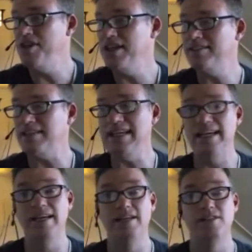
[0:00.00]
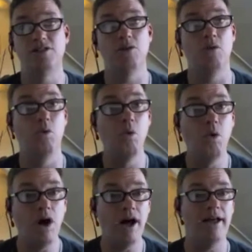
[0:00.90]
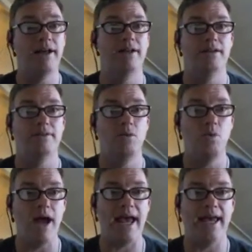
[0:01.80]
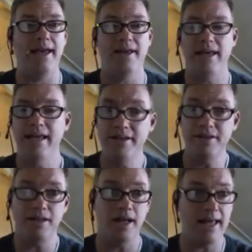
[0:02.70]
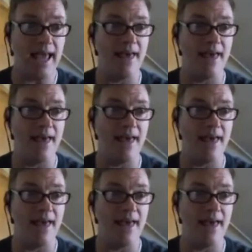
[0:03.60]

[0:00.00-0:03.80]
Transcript: So this is one way in,